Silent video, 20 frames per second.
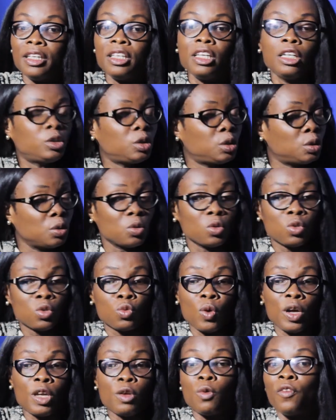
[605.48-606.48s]
issues,
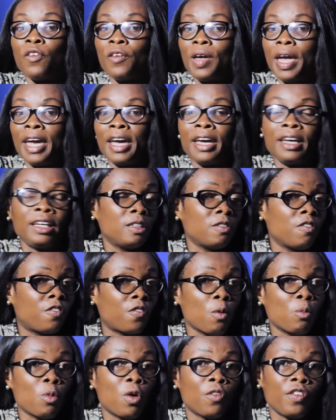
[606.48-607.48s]
when you err in the
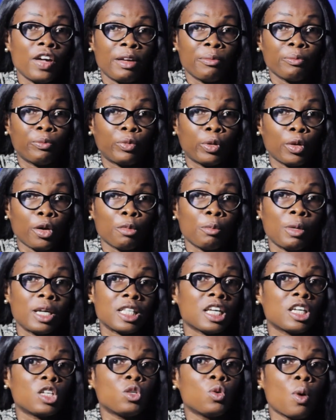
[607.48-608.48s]
form of
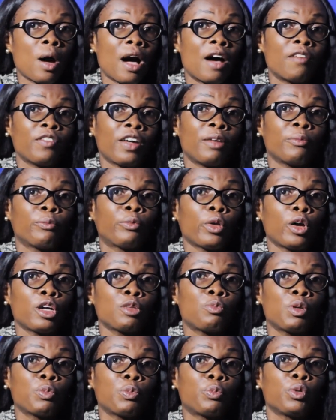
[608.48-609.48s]
employment and you have
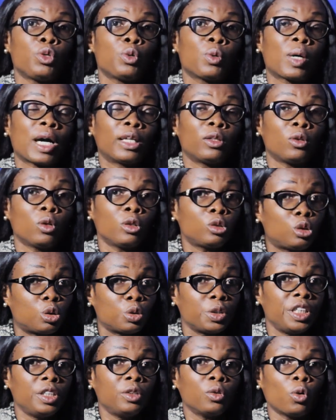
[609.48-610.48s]
employed people you cannot
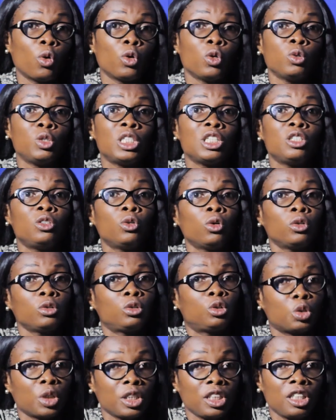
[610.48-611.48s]
train, or you did
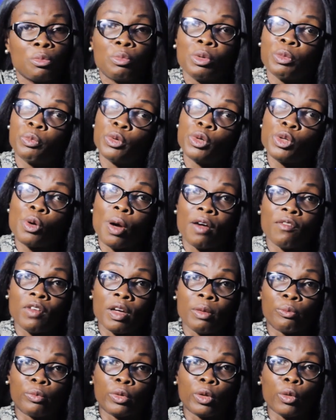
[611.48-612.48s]
not train the people you have
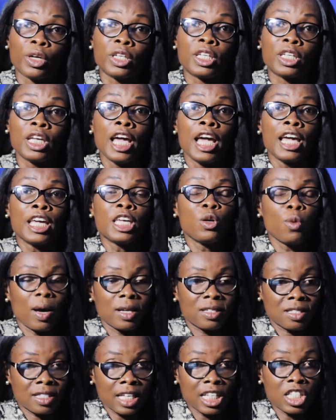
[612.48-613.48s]
employed, you
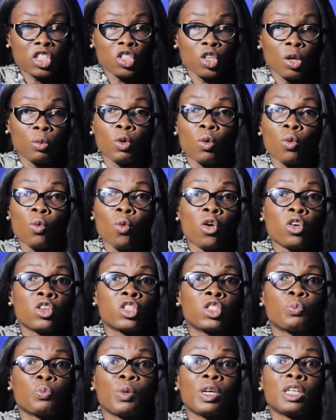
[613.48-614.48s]
are setting up the
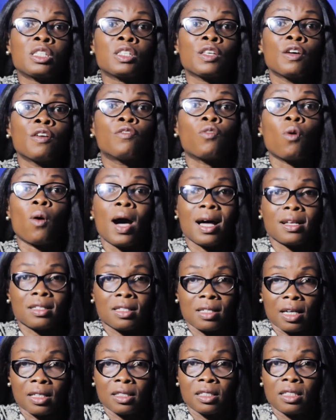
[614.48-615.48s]
workspace for
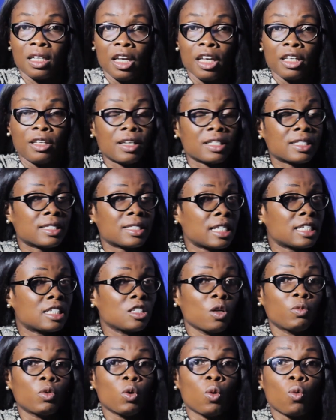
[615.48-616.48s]
hazard. You're
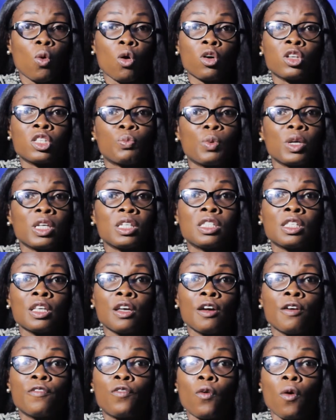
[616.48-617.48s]
setting up the workspace
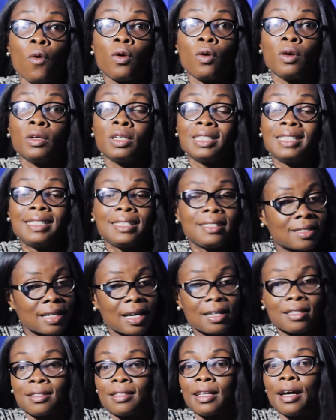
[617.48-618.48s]
for
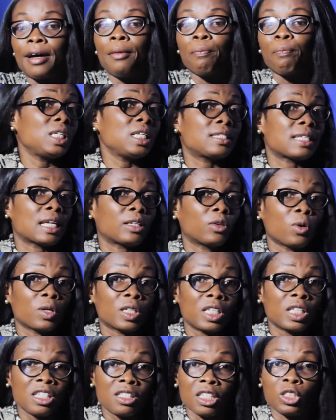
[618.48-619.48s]
disaster. It's an
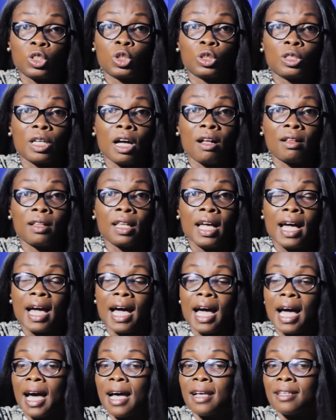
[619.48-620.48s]
organizational
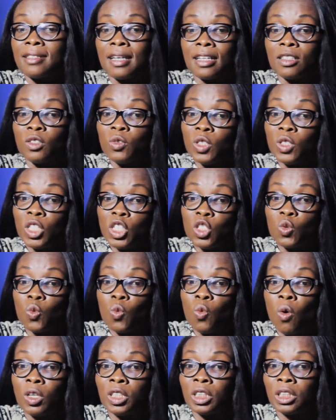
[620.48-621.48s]
hazard. You need to
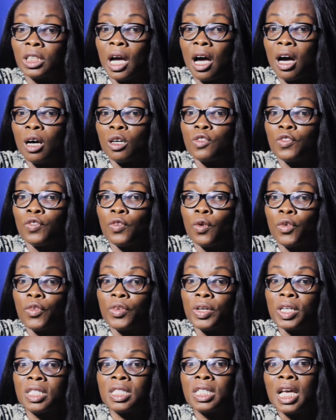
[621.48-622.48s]
watch out
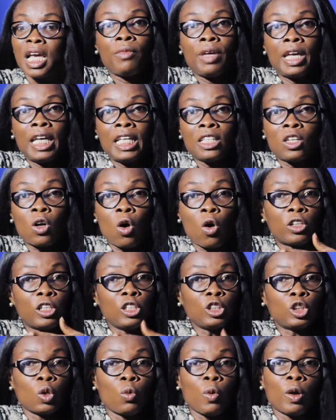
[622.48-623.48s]
for it. In
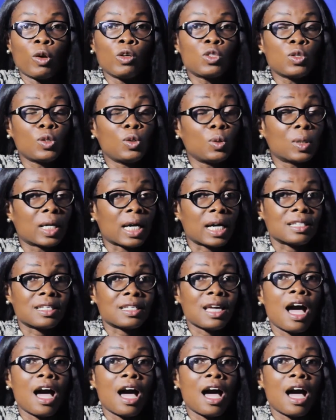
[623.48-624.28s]
conclusion, we're going to look at